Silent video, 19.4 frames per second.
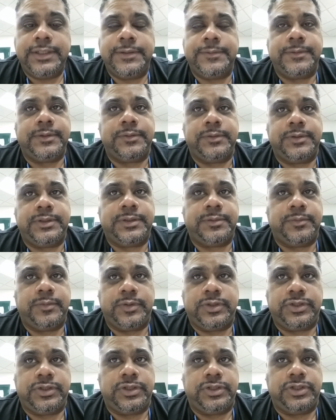I was
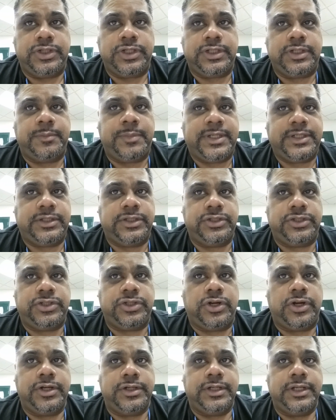just about to
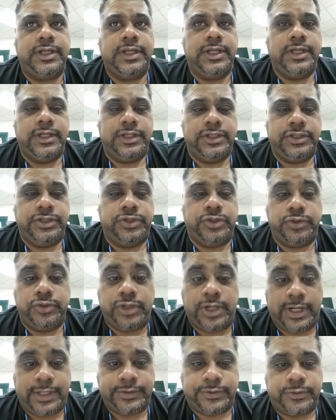start junior
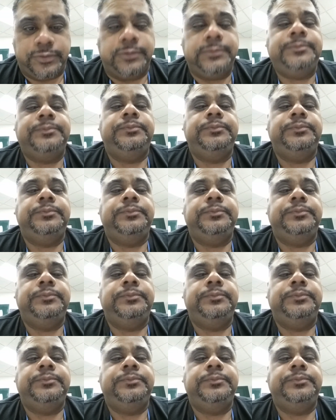high school,